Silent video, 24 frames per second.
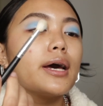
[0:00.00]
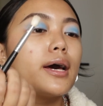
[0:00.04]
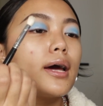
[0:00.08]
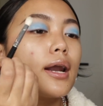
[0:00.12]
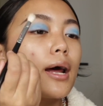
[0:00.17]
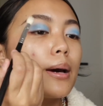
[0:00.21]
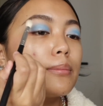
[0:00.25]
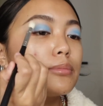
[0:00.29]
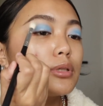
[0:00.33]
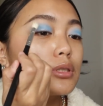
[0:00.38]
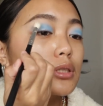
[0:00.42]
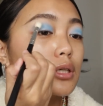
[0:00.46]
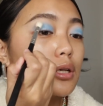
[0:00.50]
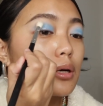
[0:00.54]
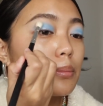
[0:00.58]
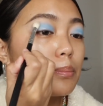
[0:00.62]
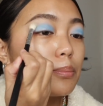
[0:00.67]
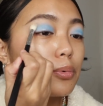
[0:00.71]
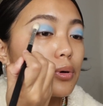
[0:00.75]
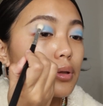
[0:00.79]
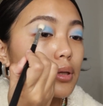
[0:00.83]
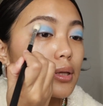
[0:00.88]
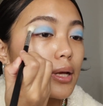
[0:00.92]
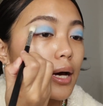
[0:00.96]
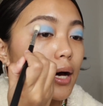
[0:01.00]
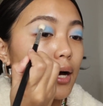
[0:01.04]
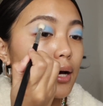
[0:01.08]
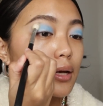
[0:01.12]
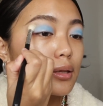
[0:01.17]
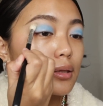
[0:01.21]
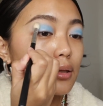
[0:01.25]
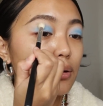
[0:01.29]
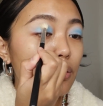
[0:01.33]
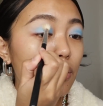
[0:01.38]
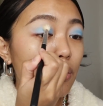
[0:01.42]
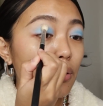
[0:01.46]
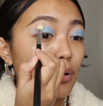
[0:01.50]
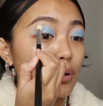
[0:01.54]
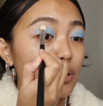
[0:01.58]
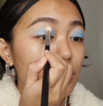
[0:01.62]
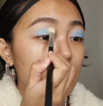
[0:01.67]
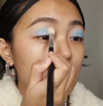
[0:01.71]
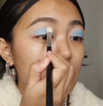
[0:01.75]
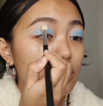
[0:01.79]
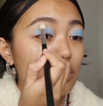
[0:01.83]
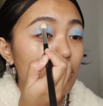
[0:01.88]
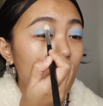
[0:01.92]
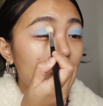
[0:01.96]
And I'm just gonna put that on
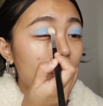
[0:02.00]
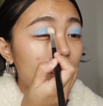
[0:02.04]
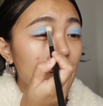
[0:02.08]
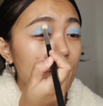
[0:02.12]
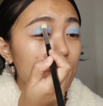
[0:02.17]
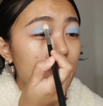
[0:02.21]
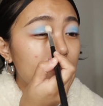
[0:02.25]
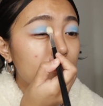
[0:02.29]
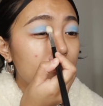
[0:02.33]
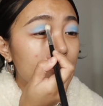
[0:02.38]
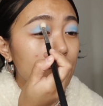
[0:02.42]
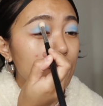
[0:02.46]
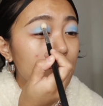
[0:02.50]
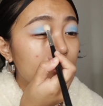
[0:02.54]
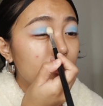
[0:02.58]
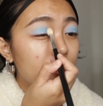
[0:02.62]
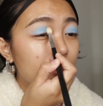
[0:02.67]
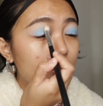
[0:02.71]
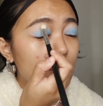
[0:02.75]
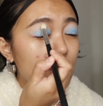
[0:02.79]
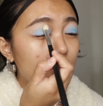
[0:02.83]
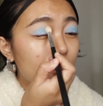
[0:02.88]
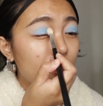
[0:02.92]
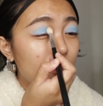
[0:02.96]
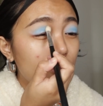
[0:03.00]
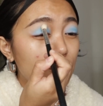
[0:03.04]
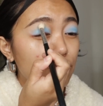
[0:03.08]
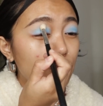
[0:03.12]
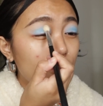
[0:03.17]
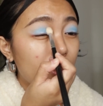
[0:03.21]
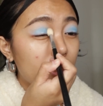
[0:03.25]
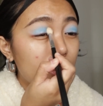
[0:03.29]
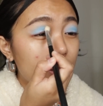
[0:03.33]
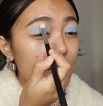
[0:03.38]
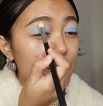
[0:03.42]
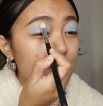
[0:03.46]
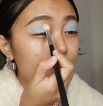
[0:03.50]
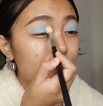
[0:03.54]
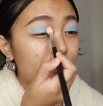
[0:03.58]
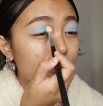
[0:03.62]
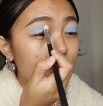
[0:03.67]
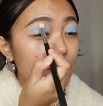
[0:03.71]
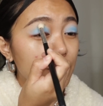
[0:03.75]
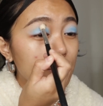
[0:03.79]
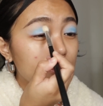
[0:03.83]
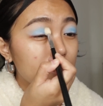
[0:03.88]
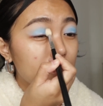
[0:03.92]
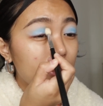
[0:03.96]
top of where I
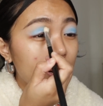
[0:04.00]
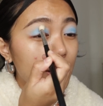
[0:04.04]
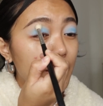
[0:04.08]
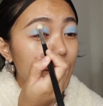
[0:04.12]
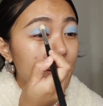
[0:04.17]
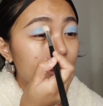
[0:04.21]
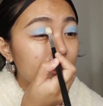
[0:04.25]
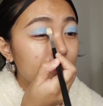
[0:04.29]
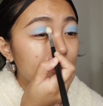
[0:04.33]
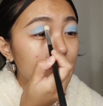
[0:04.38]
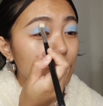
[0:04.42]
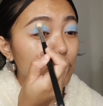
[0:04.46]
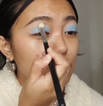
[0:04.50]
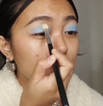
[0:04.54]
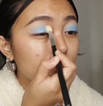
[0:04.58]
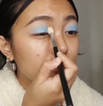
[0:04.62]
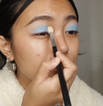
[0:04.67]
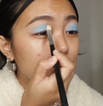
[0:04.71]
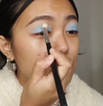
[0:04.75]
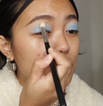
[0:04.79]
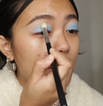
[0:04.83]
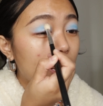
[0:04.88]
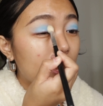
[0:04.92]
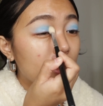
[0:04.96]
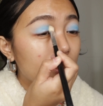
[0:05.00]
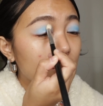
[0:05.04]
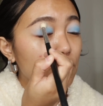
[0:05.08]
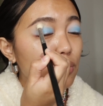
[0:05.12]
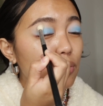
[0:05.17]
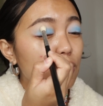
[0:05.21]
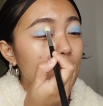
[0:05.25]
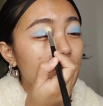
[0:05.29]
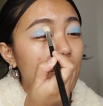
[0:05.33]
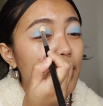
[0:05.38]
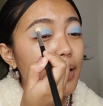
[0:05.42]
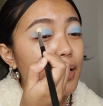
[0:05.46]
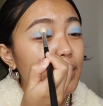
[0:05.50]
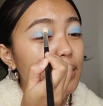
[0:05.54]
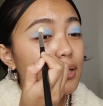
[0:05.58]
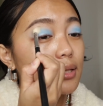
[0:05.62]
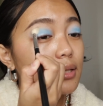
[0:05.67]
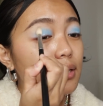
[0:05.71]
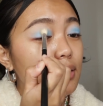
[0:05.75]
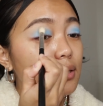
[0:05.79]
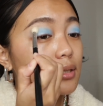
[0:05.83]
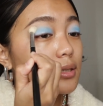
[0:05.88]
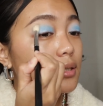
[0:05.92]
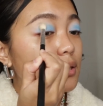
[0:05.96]
put my blue shadow right
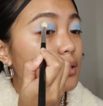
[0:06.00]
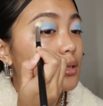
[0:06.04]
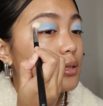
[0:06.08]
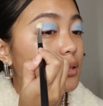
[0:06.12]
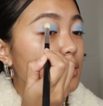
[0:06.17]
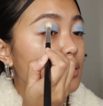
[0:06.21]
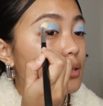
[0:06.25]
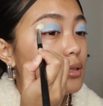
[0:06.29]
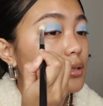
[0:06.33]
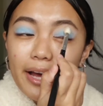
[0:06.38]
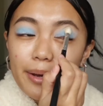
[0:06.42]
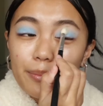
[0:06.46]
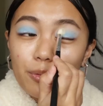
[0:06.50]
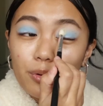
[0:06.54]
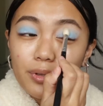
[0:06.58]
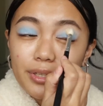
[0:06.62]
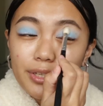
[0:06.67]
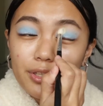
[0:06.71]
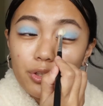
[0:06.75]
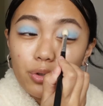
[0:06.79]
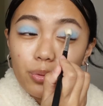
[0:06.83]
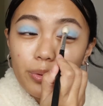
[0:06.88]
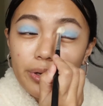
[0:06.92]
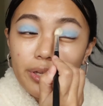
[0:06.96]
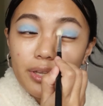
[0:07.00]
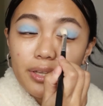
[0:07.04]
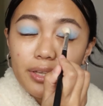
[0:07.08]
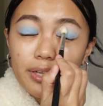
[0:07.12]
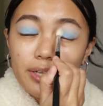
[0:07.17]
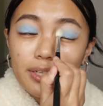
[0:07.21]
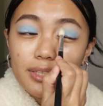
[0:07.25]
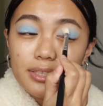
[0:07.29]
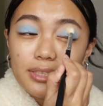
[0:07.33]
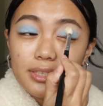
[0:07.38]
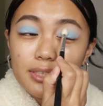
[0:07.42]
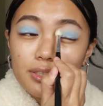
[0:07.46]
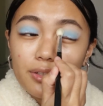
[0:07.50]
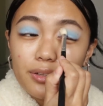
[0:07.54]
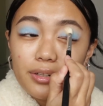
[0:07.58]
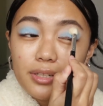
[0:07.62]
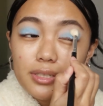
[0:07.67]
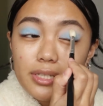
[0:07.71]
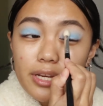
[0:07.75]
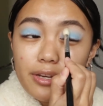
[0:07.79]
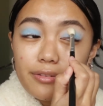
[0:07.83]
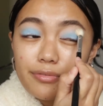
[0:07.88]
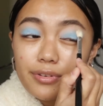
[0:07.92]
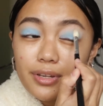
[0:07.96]
here. I'm only doing this
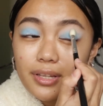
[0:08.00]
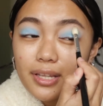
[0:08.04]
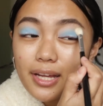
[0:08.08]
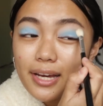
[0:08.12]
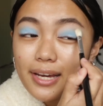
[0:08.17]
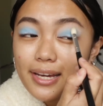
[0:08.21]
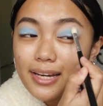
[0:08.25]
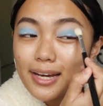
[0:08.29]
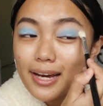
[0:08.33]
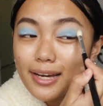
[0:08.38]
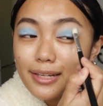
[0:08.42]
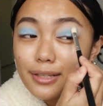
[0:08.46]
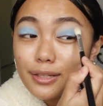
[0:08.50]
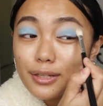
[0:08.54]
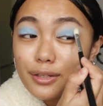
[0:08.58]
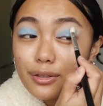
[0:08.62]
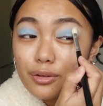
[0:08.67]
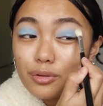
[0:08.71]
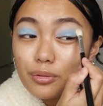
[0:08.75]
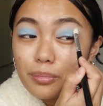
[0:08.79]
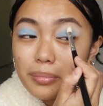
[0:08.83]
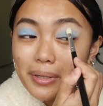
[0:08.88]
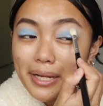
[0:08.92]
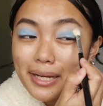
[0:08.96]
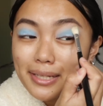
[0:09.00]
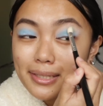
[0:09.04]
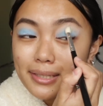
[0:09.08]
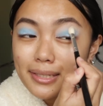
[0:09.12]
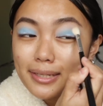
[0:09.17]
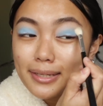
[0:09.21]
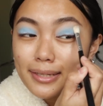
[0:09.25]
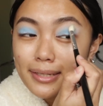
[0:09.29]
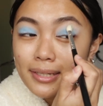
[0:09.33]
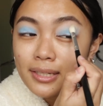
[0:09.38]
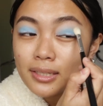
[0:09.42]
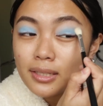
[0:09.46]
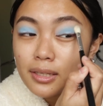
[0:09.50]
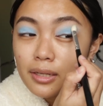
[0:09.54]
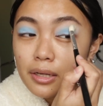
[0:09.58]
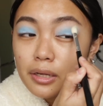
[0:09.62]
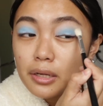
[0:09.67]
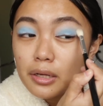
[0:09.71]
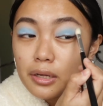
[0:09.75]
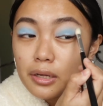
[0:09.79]
because I feel like I need to blend it.